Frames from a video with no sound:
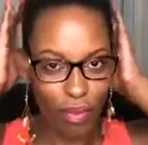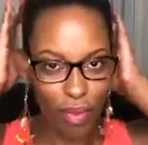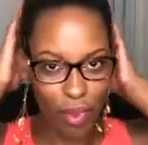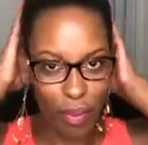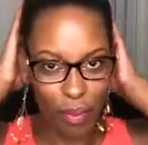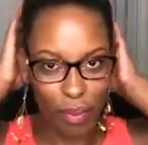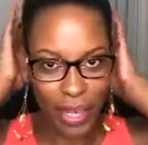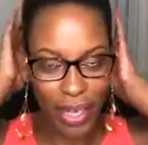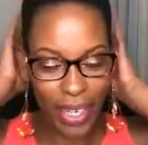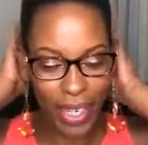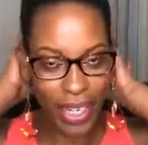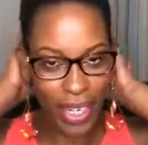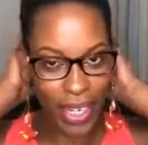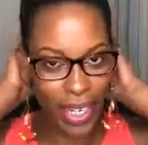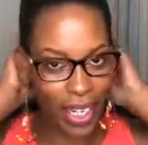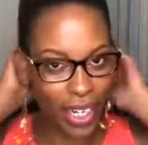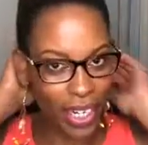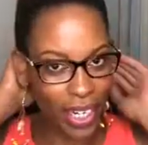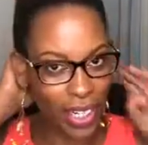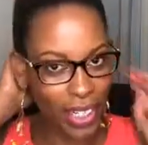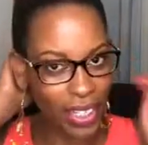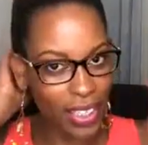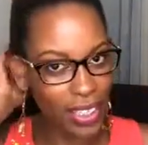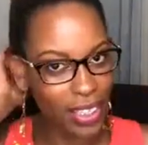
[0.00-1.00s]
My
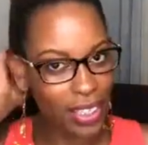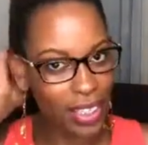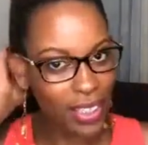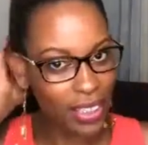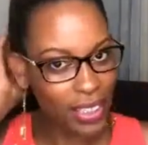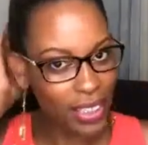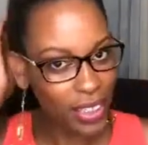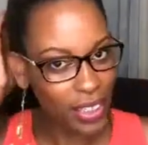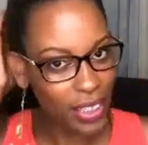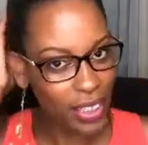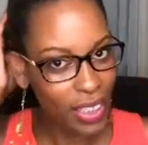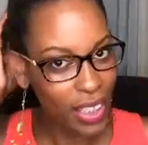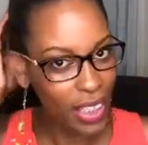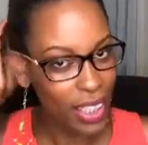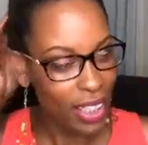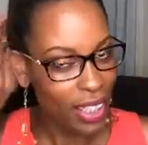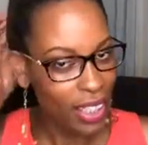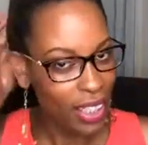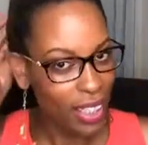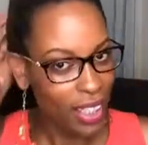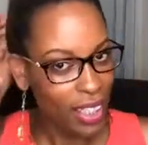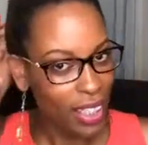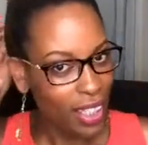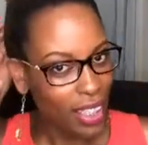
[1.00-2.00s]
hair.
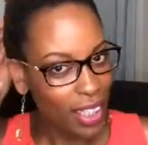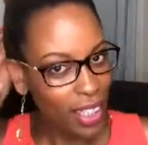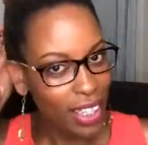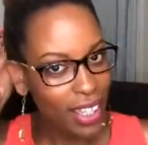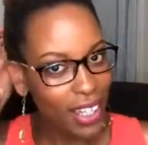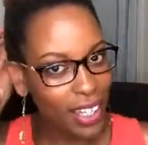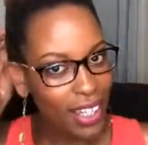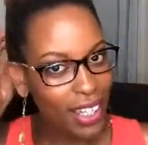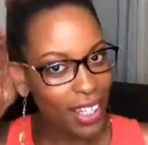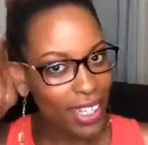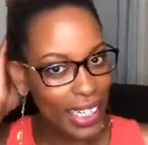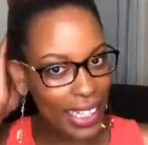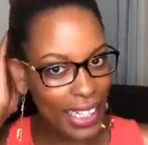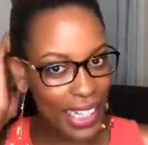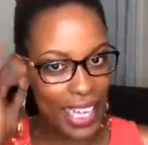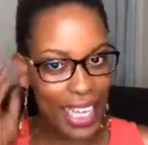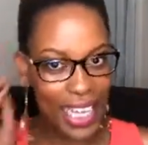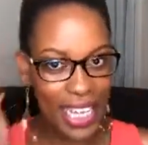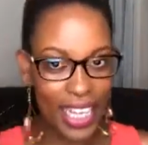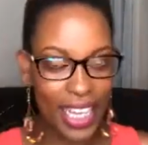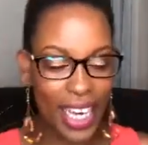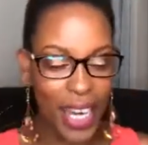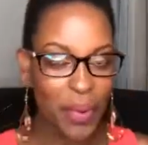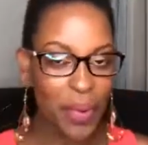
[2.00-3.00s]
I
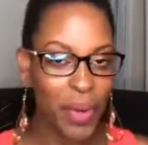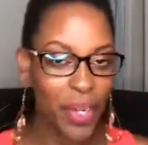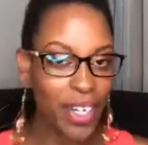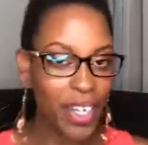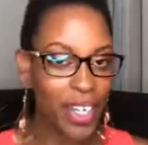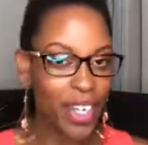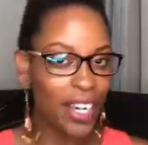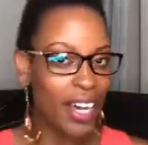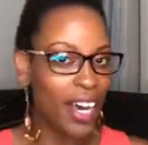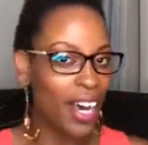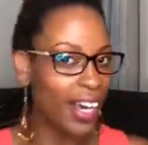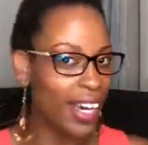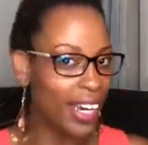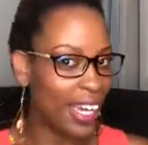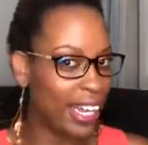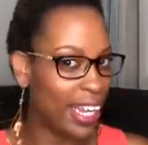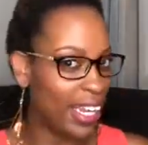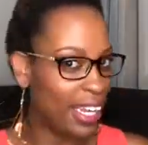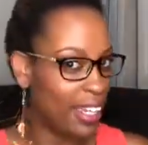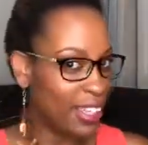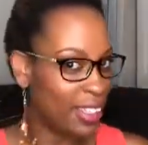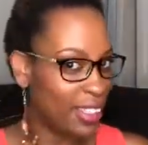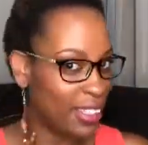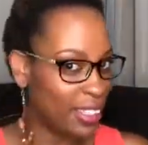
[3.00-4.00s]
think I want to cut
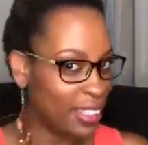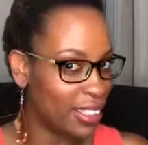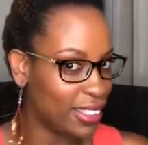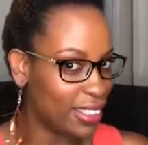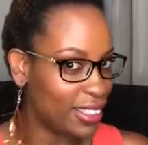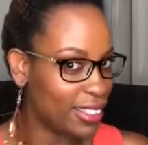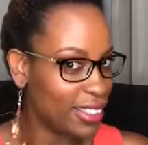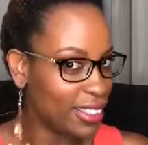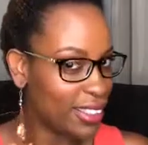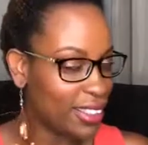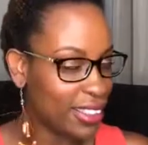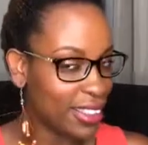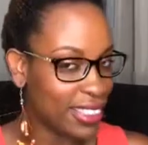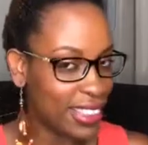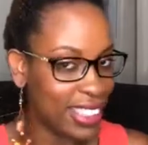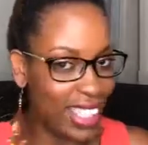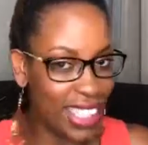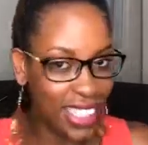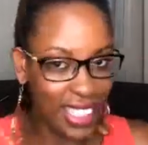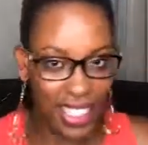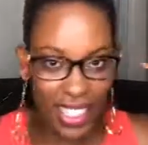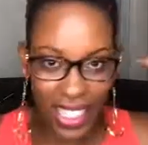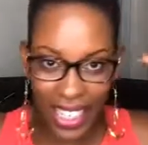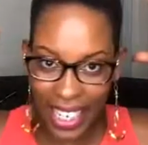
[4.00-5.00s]
it.
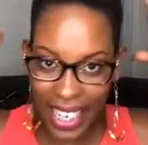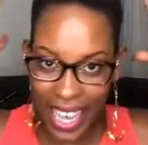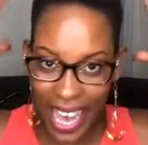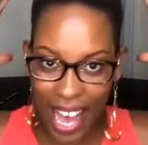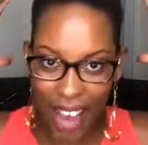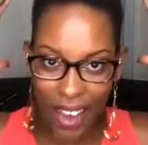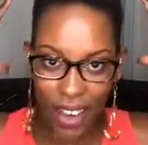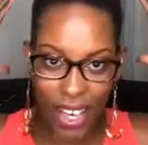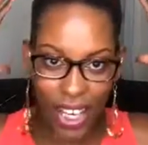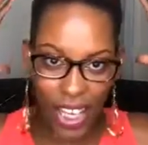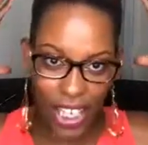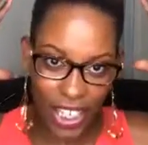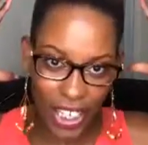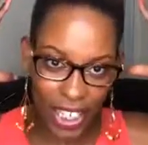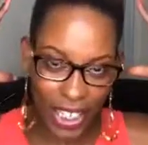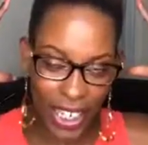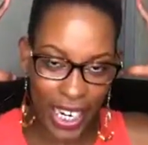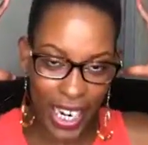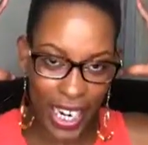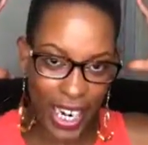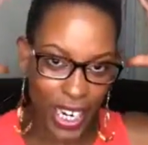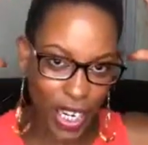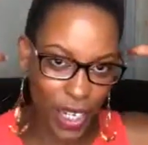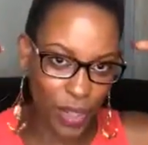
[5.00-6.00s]
It's like out here
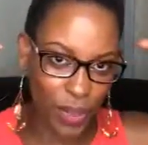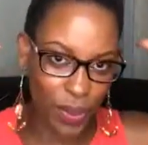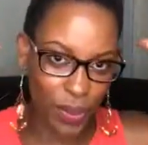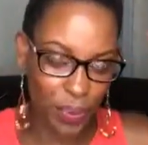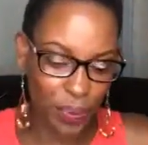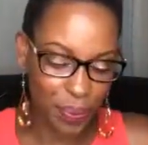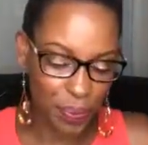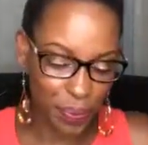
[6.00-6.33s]
now.